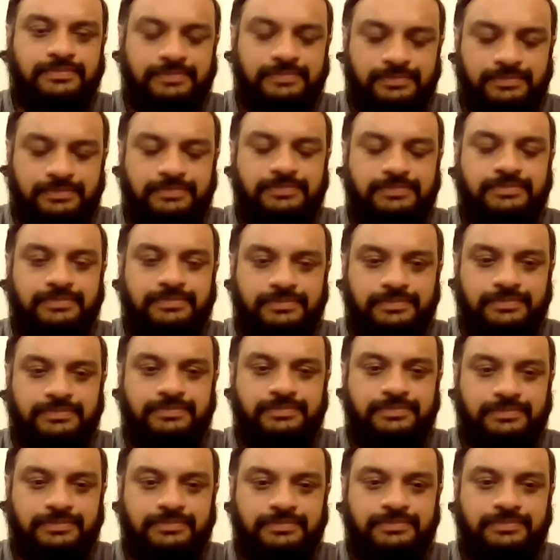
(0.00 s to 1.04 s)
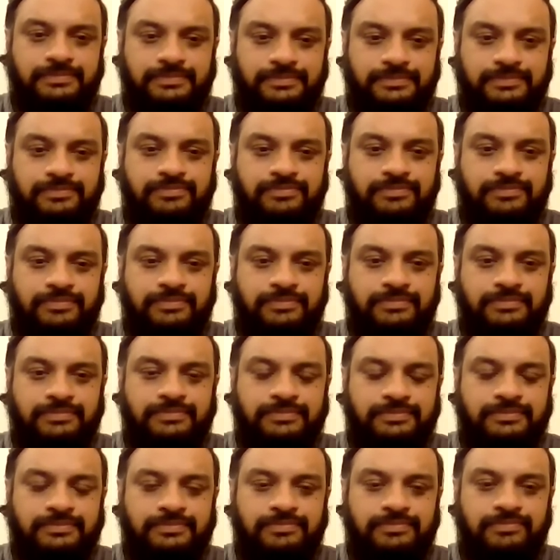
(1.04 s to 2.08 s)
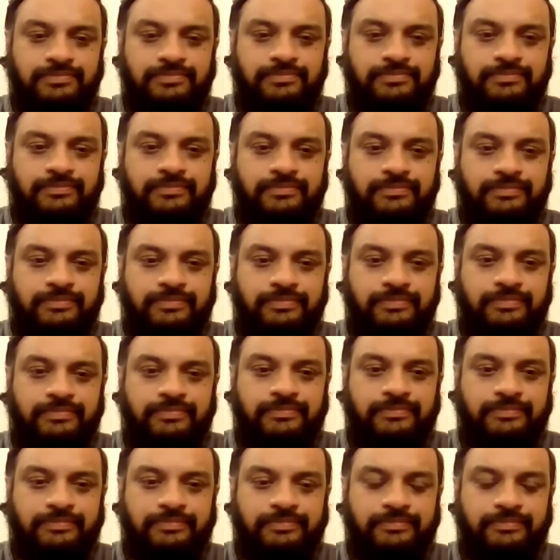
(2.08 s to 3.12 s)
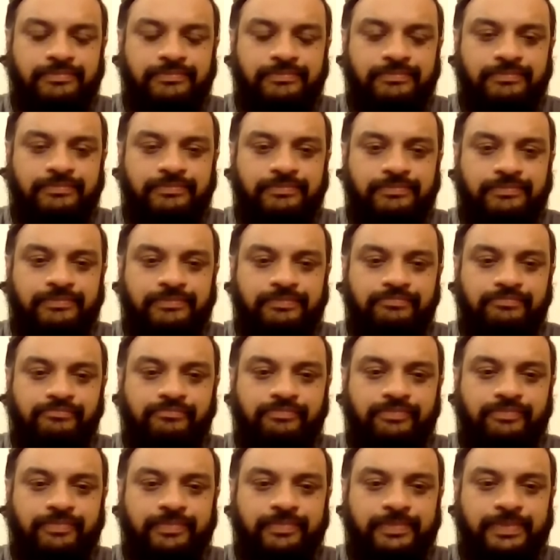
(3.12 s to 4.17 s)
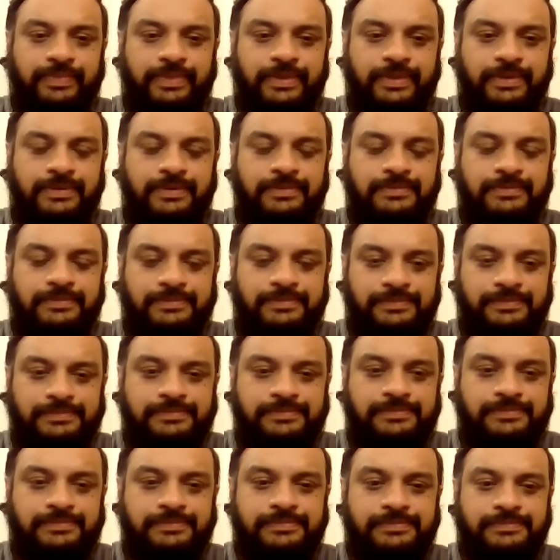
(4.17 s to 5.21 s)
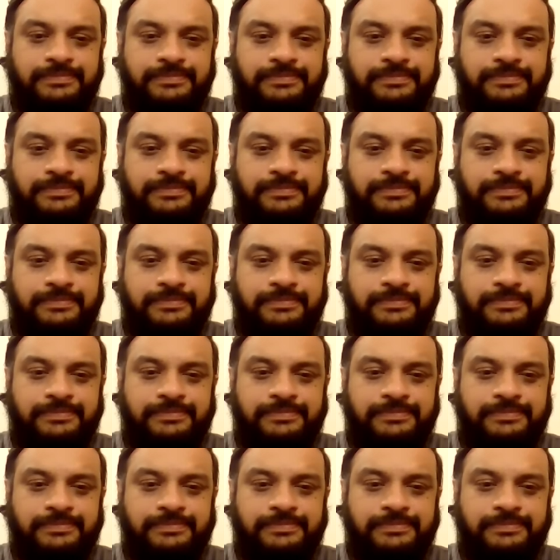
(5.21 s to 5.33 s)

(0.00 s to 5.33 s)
This person isn't speaking.